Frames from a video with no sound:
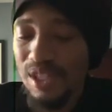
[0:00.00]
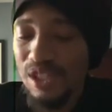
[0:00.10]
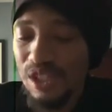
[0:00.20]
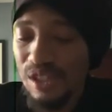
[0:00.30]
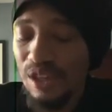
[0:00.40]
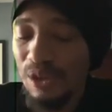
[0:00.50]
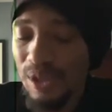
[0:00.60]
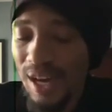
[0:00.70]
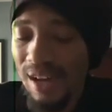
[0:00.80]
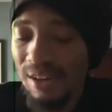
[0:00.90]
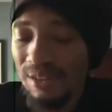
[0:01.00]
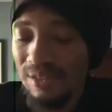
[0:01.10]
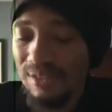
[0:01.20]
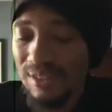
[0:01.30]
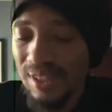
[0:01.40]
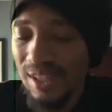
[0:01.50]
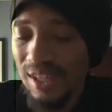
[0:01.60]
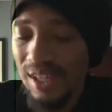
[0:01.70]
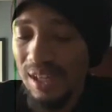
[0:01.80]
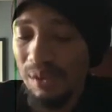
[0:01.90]
Slow down
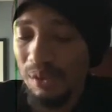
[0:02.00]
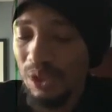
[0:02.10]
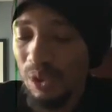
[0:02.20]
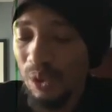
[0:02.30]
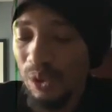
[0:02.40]
when you're